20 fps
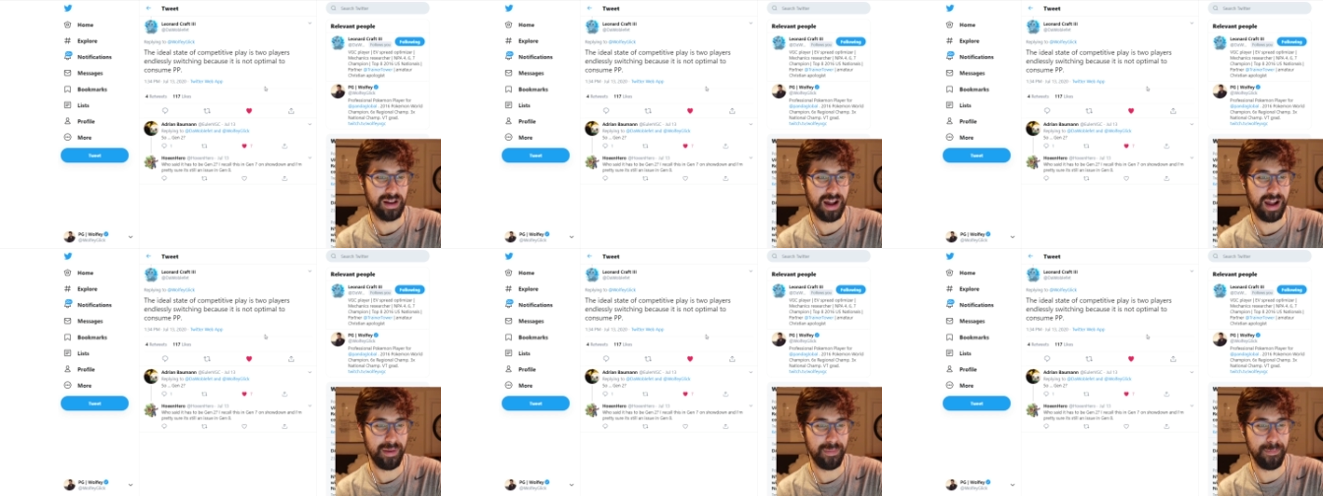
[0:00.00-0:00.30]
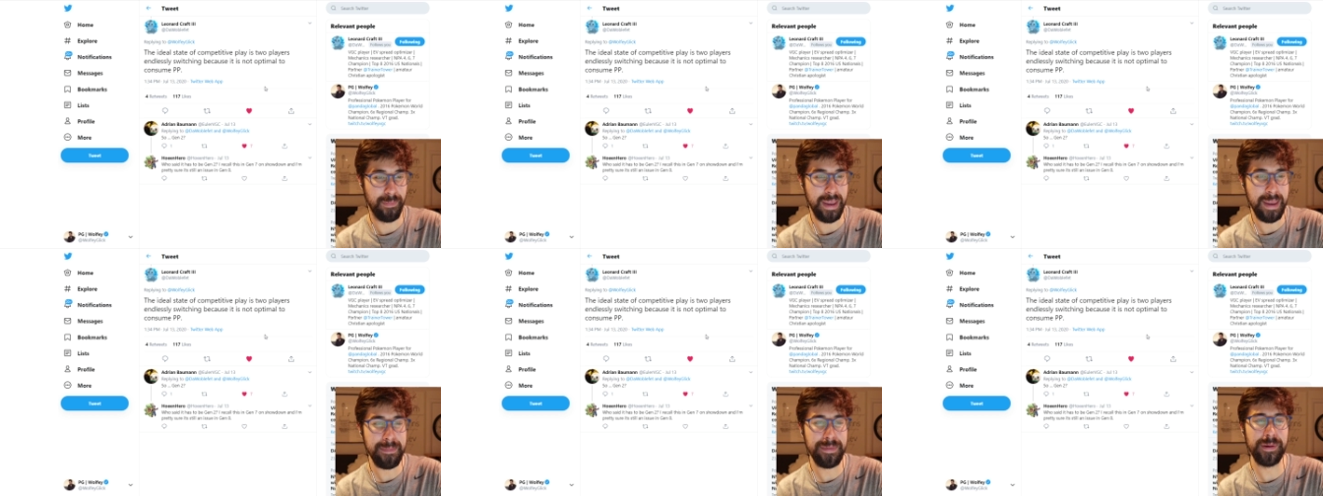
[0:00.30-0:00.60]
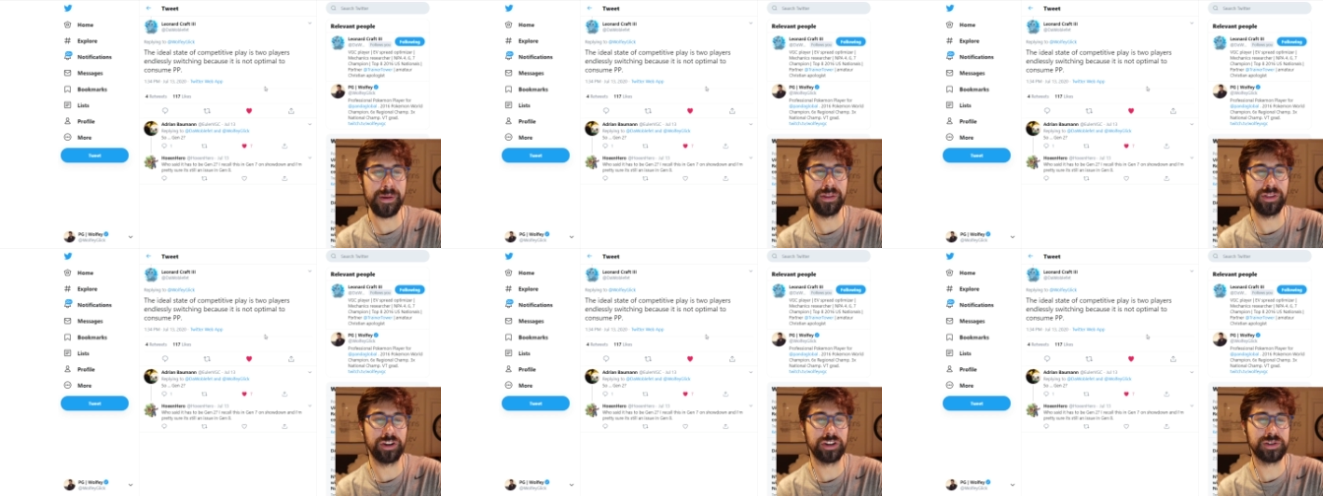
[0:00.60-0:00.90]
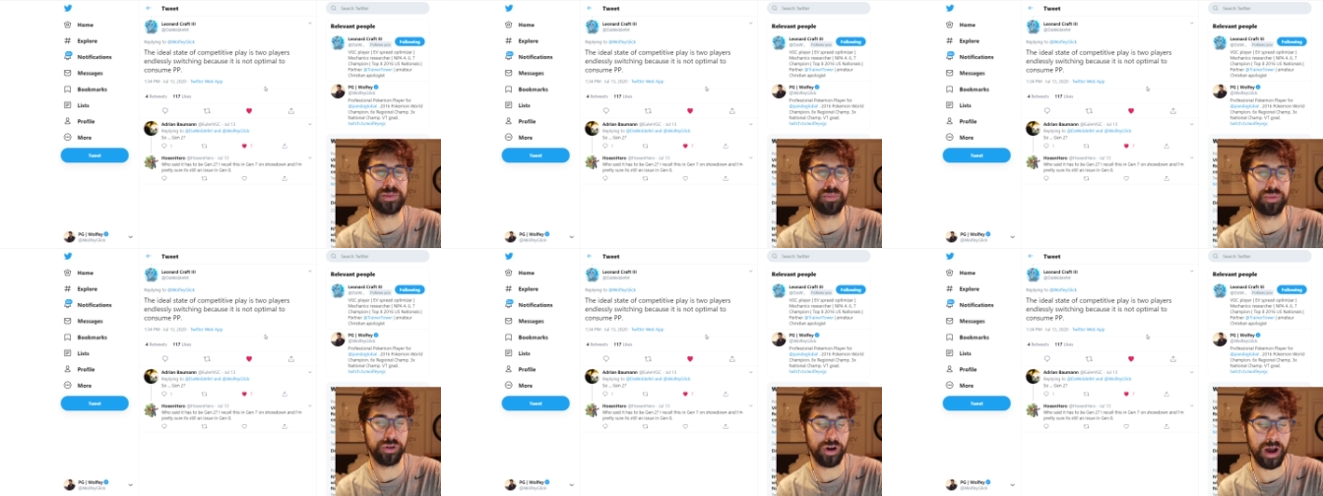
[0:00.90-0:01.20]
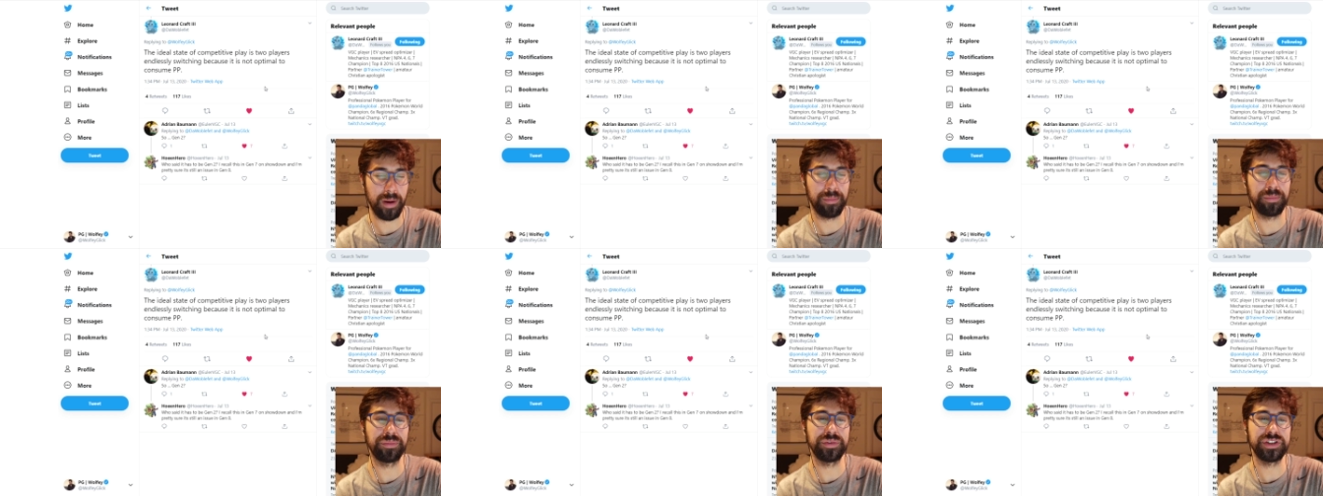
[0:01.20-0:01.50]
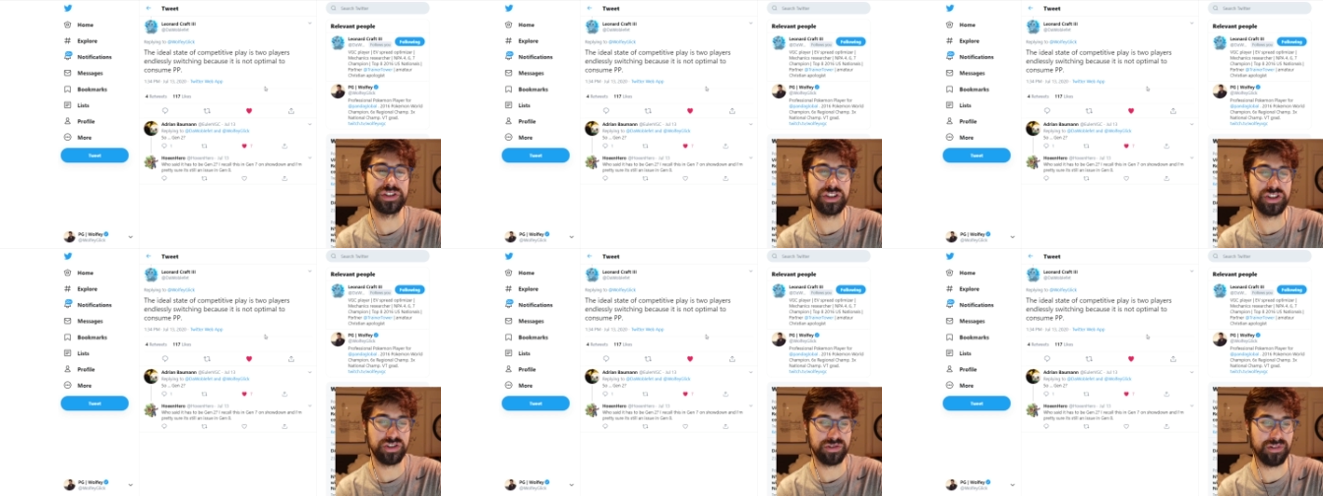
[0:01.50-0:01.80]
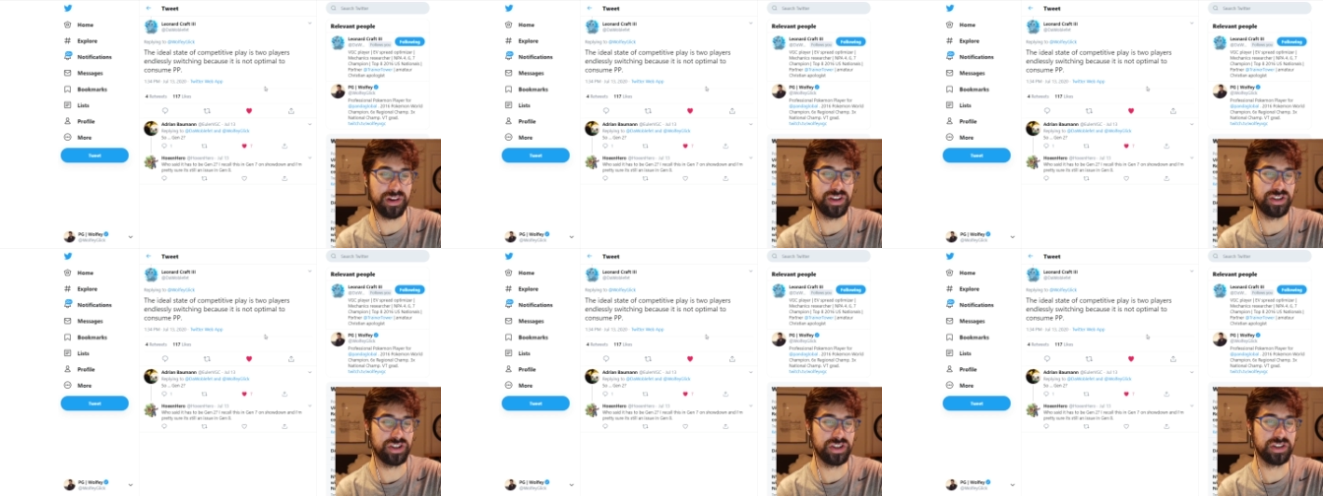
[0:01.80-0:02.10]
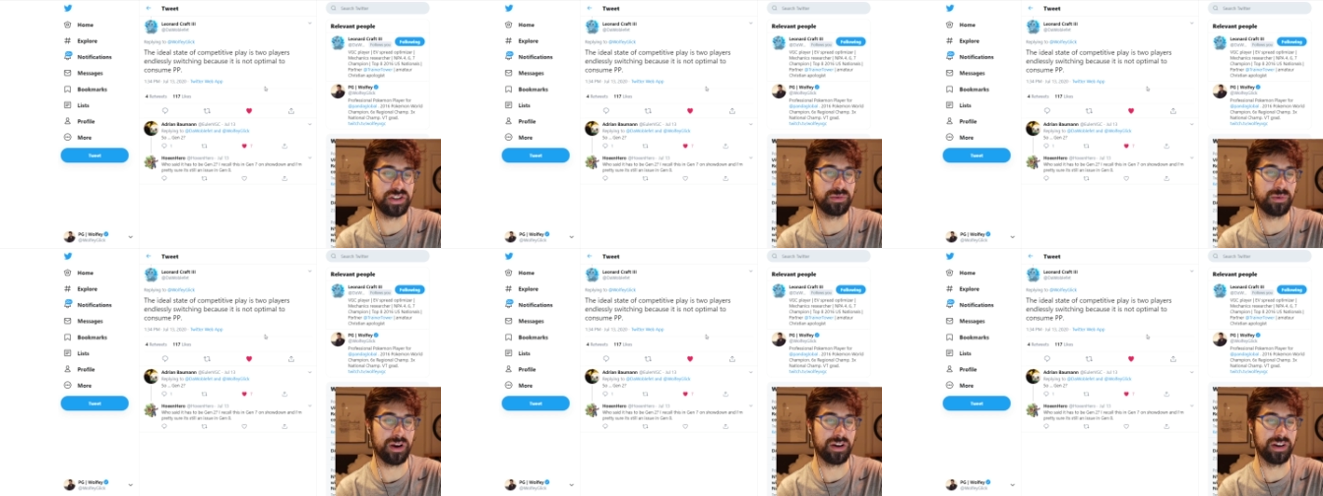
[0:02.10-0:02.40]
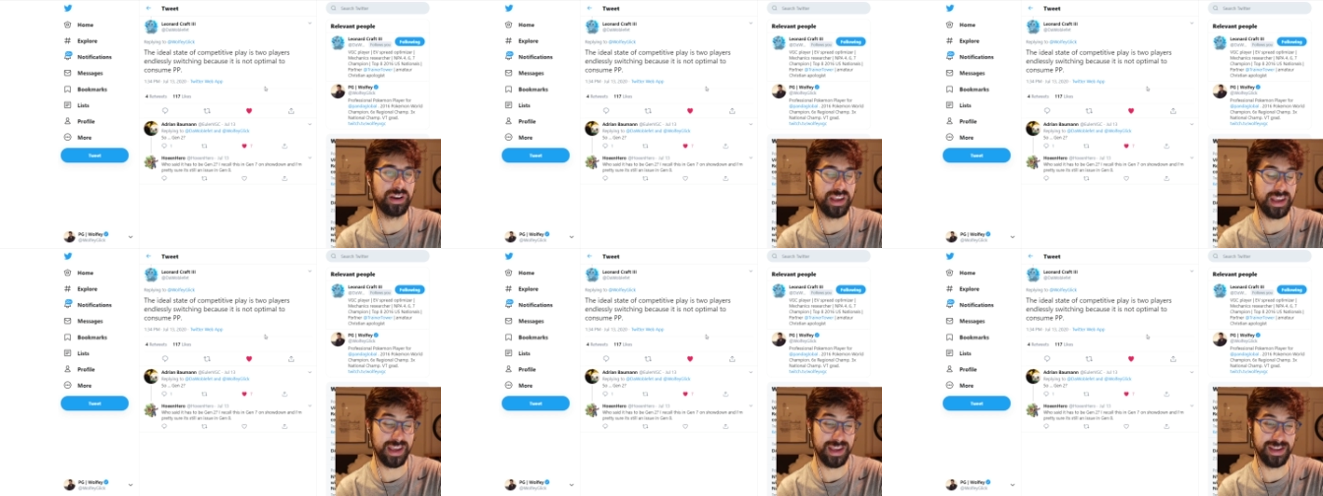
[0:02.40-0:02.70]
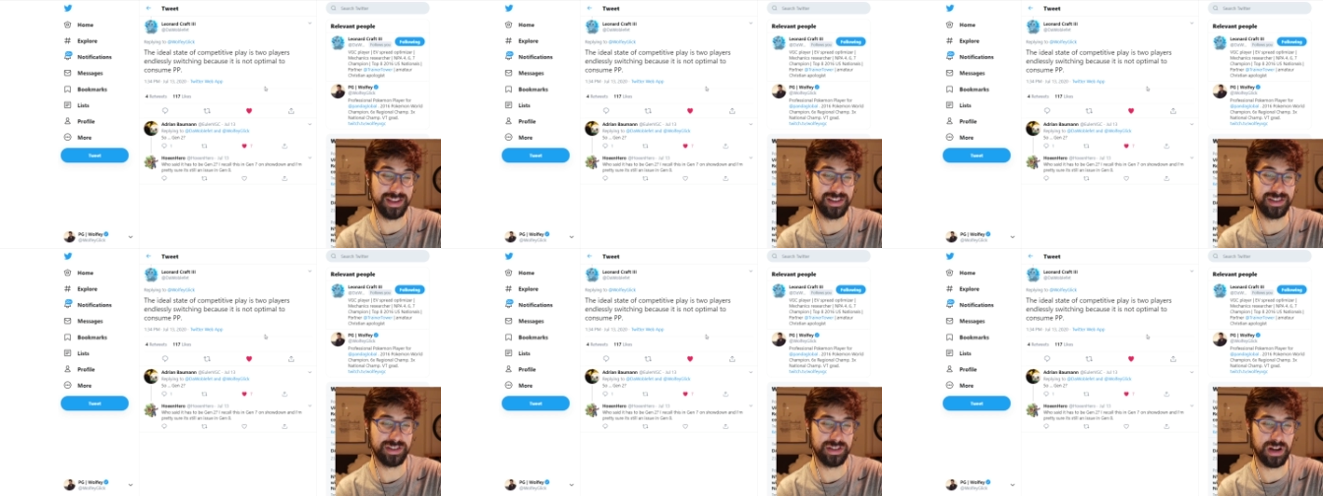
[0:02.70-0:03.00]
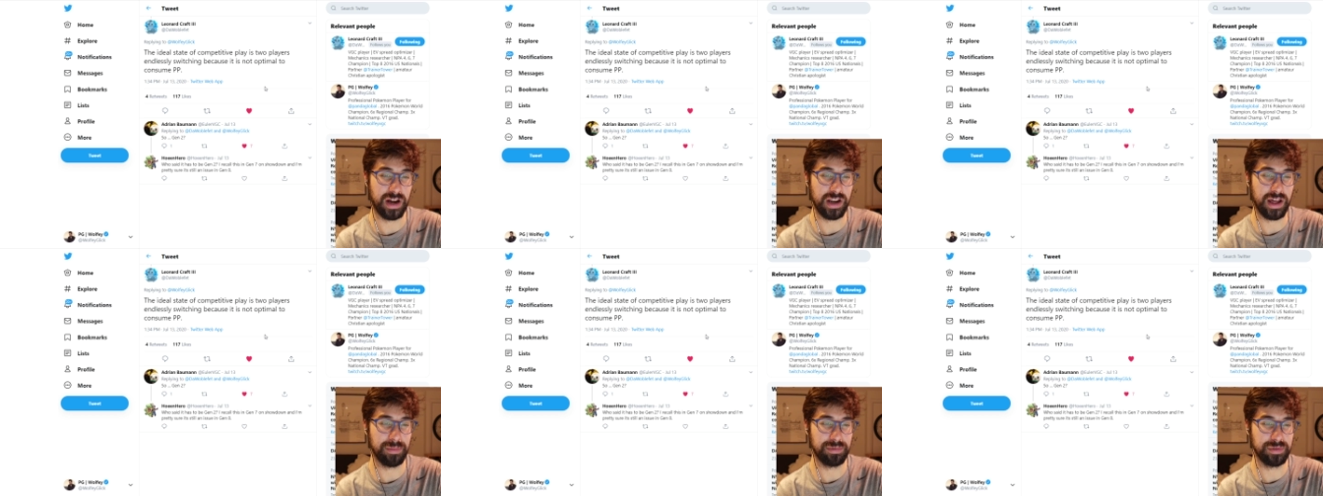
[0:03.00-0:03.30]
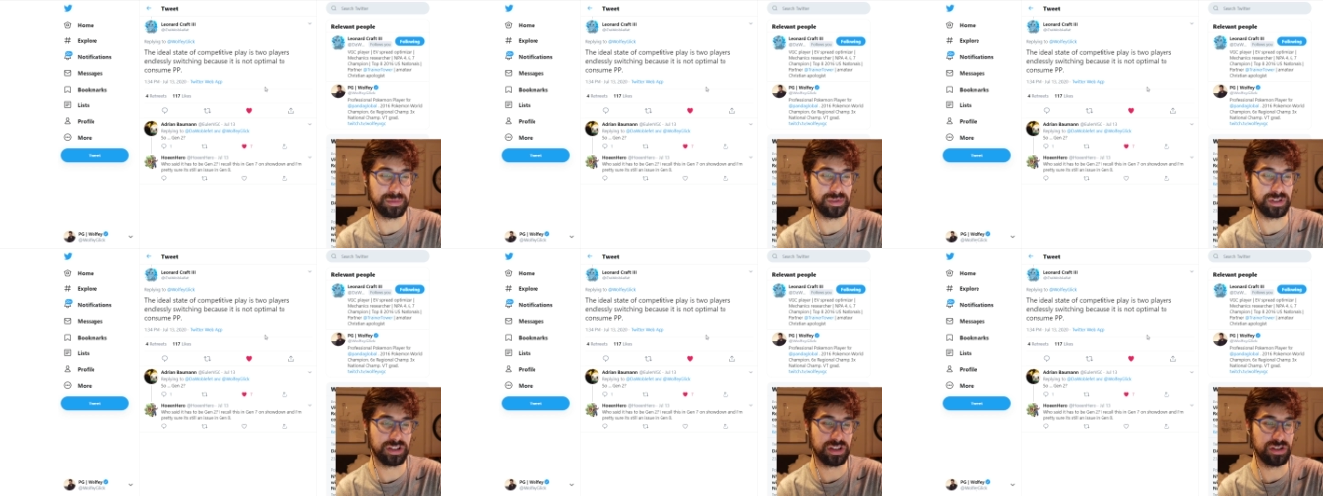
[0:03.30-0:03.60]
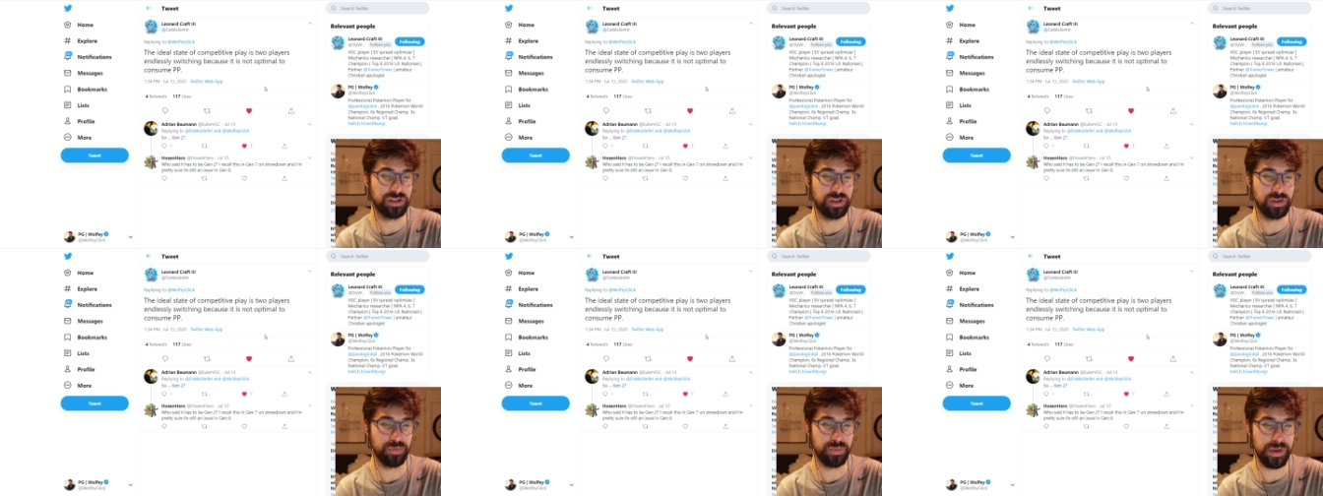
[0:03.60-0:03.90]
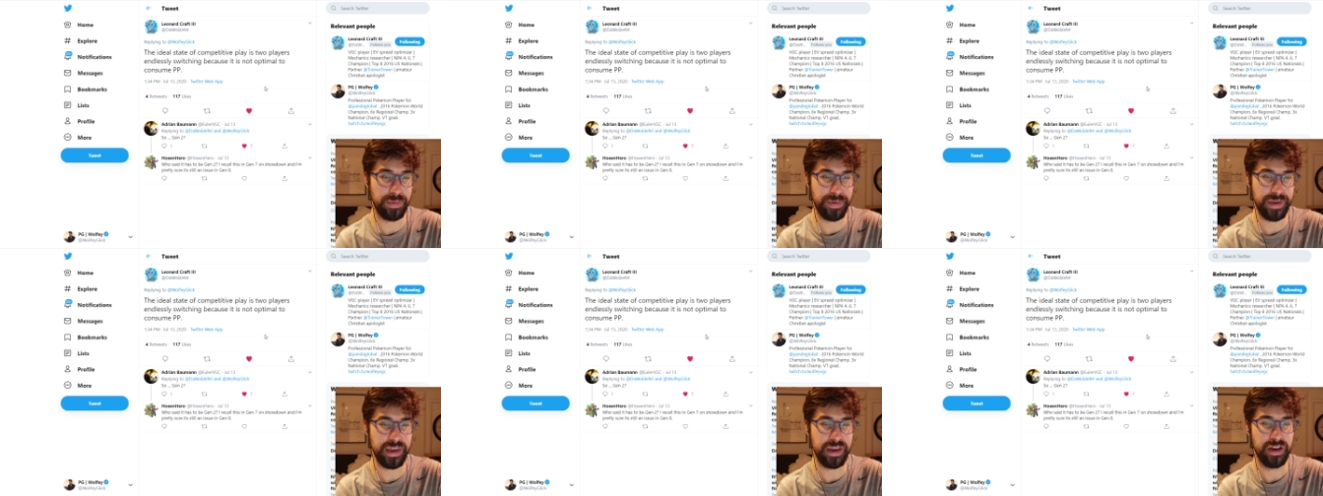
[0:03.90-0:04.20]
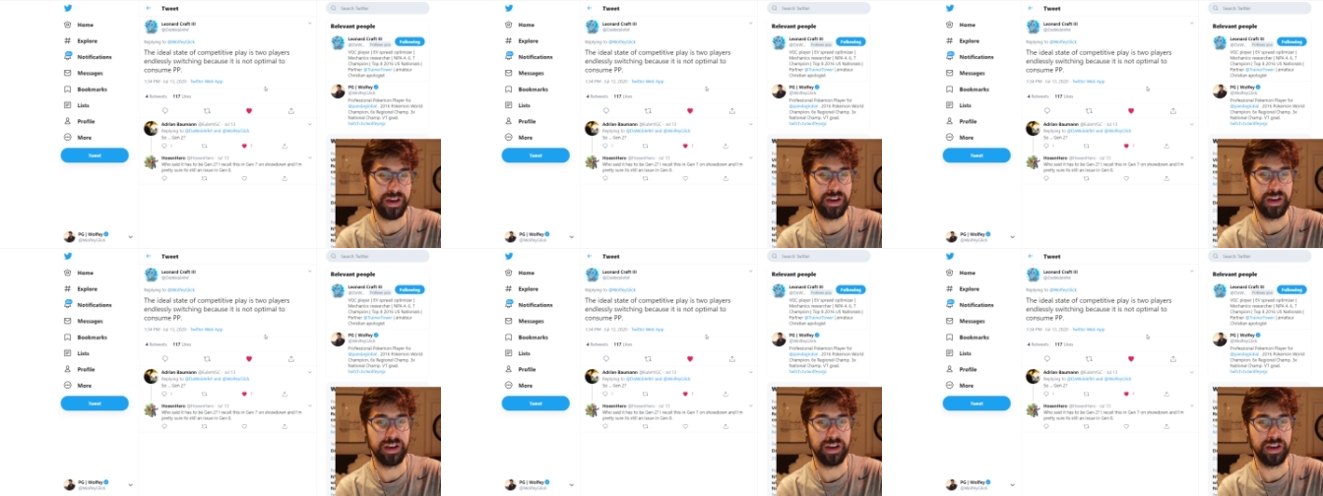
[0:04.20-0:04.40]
Maybe there's probably situations where it is not optimal to consume PP.